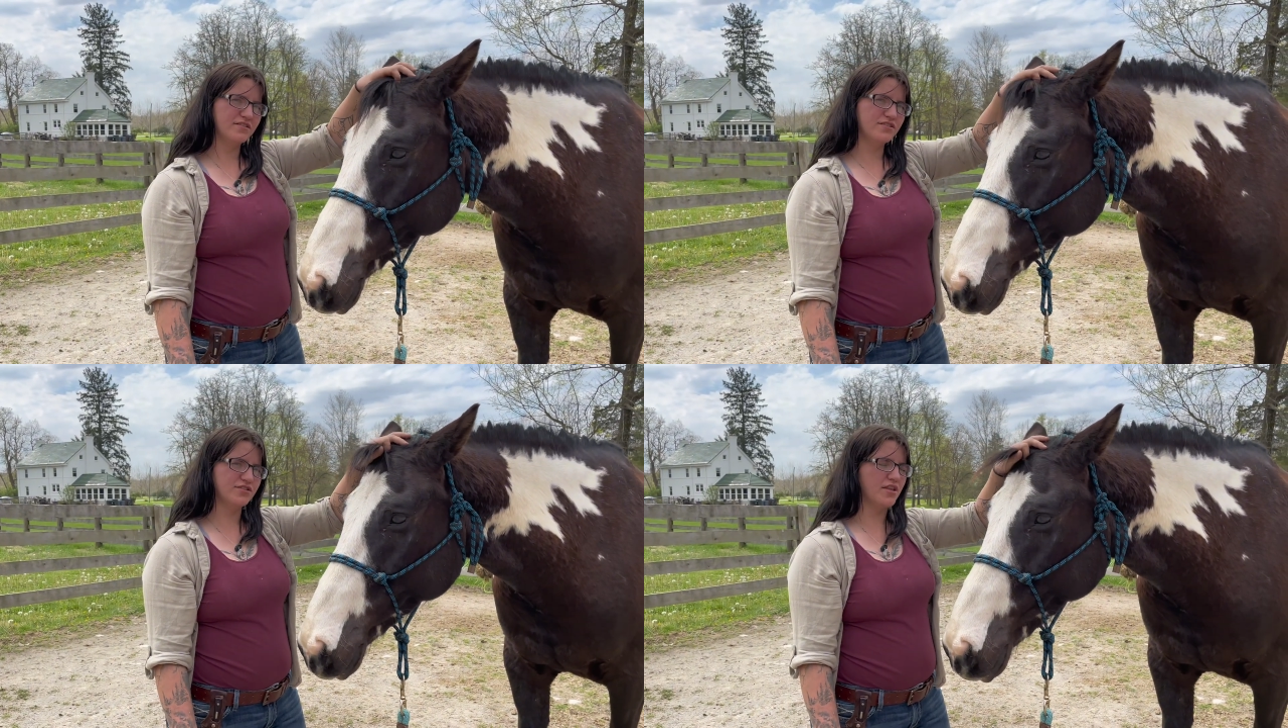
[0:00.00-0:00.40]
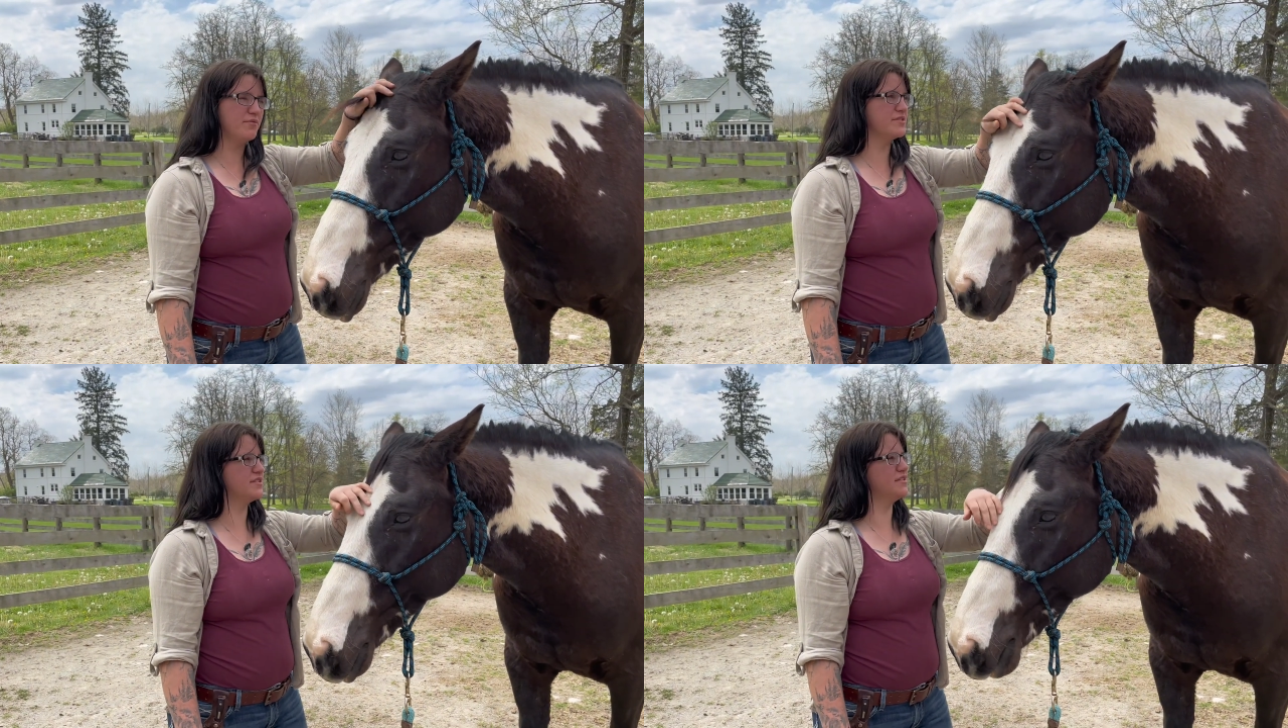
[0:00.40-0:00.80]
so that
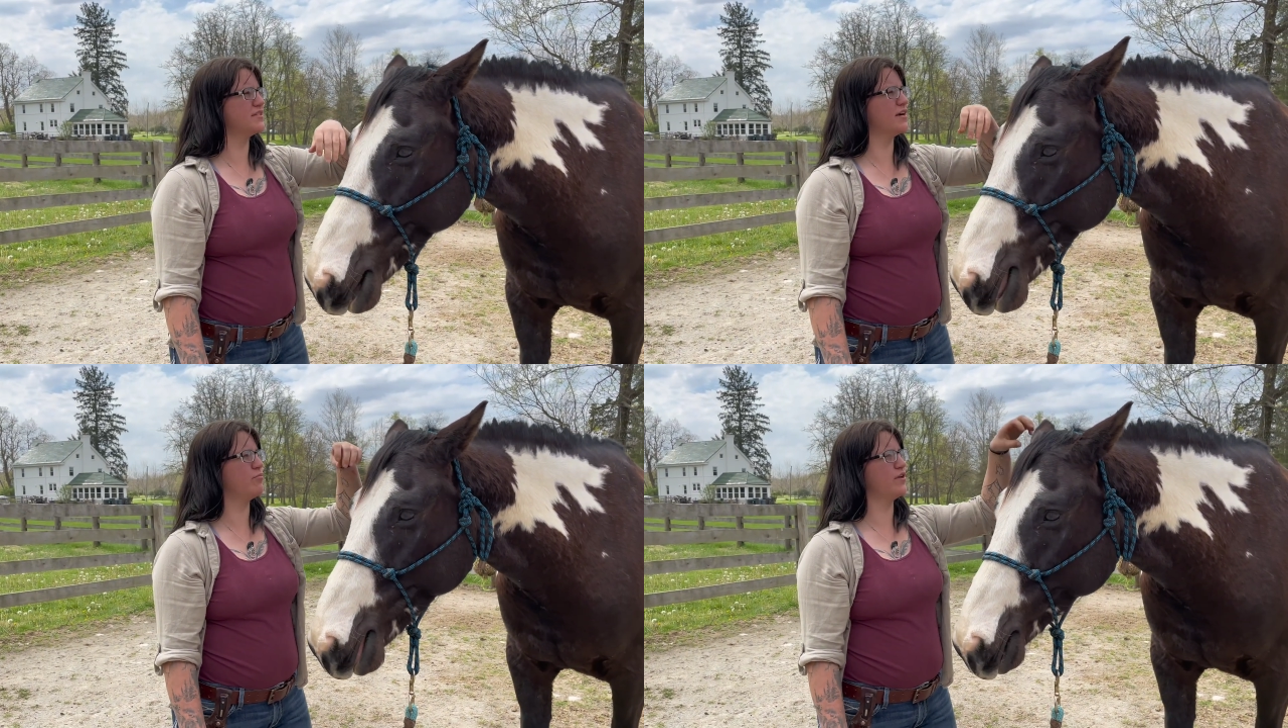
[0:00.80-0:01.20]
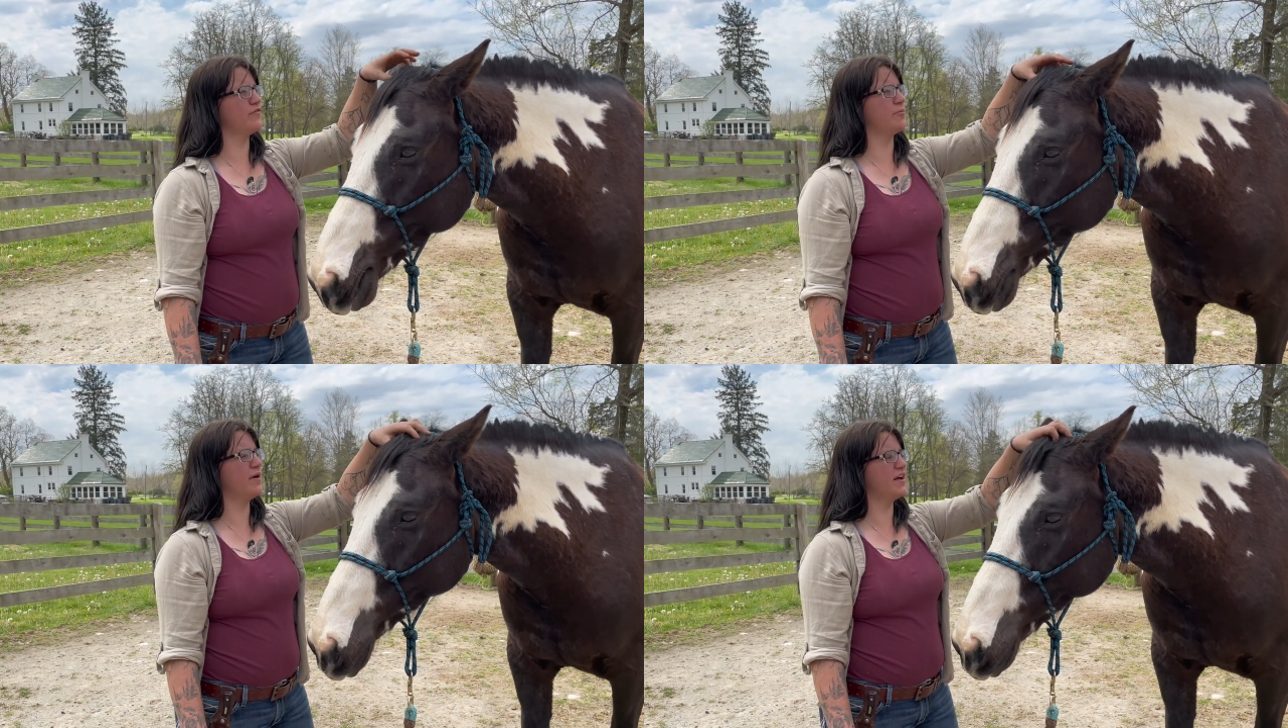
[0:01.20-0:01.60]
was the entire point of
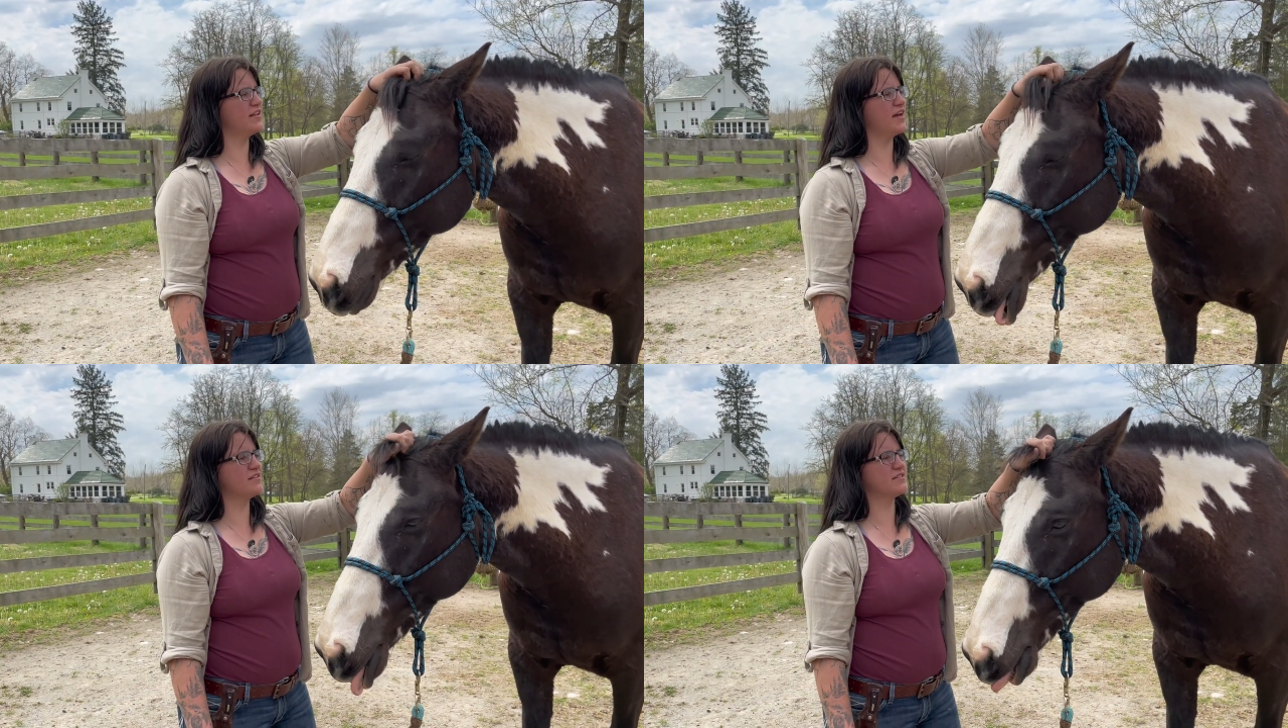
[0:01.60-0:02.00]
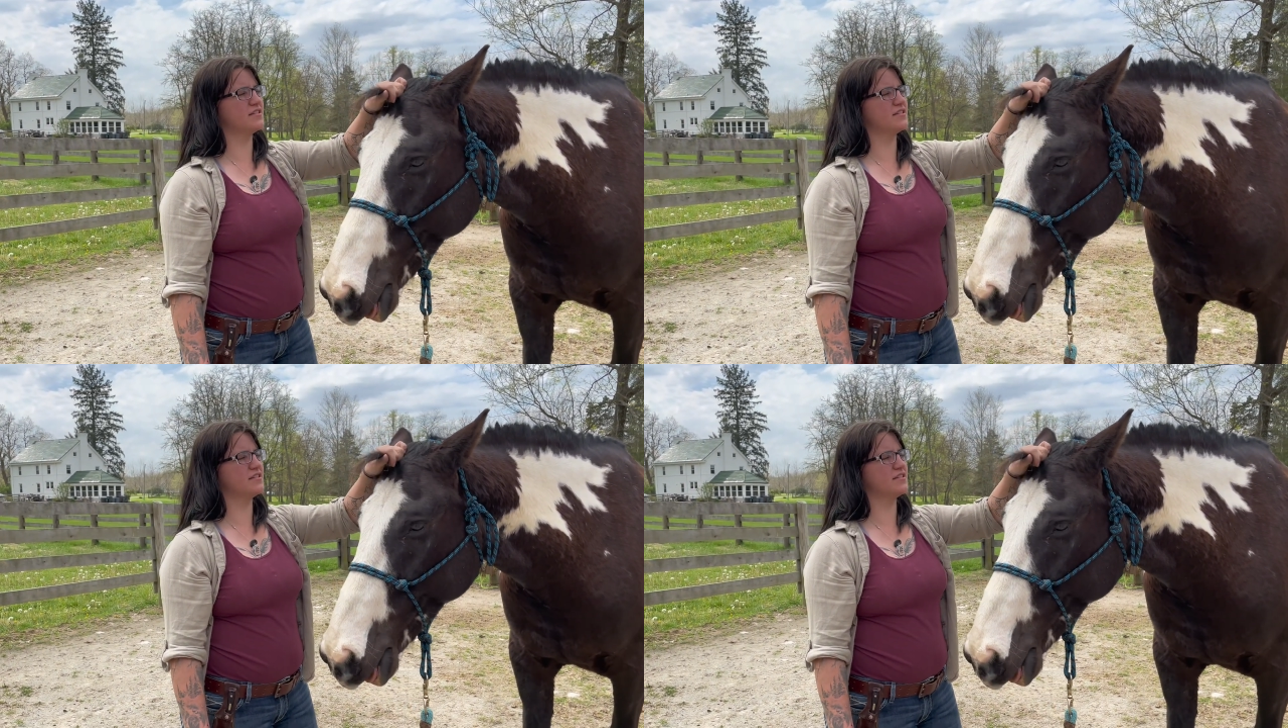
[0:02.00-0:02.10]
our podcast,